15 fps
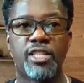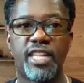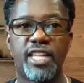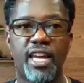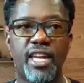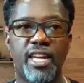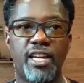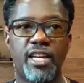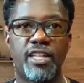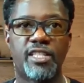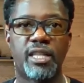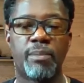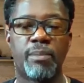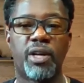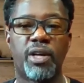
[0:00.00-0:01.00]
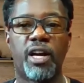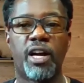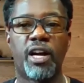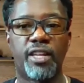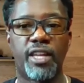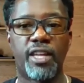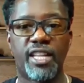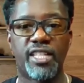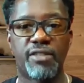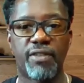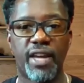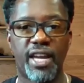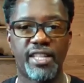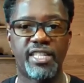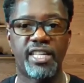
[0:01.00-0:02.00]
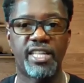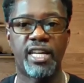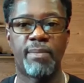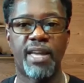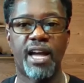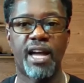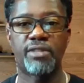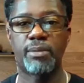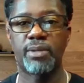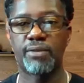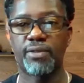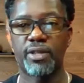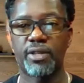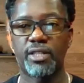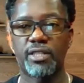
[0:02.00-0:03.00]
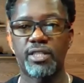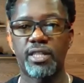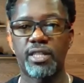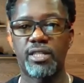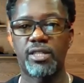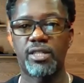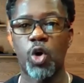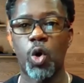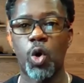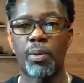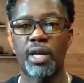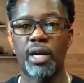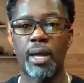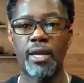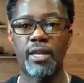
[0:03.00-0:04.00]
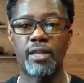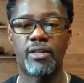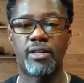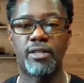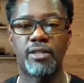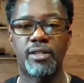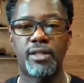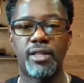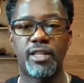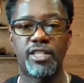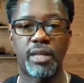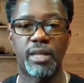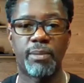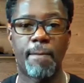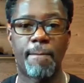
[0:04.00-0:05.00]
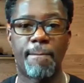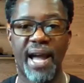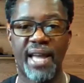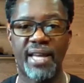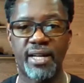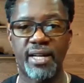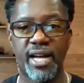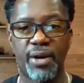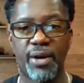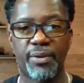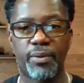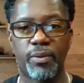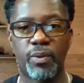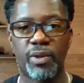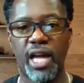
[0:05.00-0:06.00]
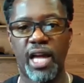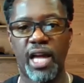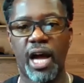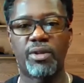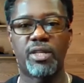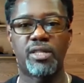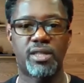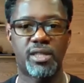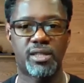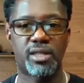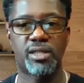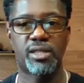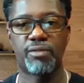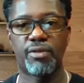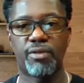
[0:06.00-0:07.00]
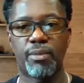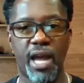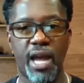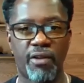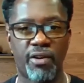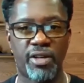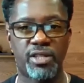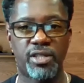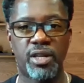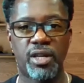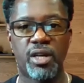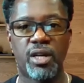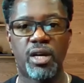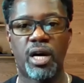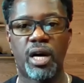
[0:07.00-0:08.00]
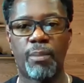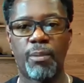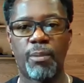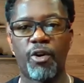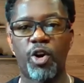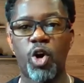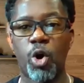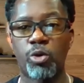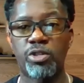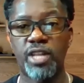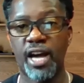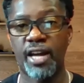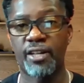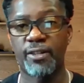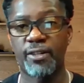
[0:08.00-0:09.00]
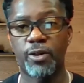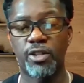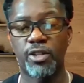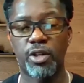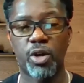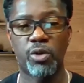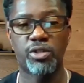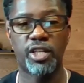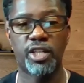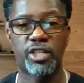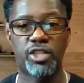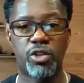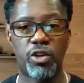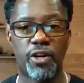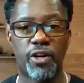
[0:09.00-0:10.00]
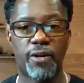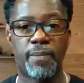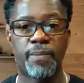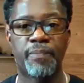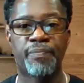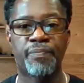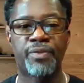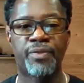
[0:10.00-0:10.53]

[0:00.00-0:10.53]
Today, somebody under the age of 18 may have some difficulties opening a legitimate bank account without the assistance of a parent or co-signer or co-signatory.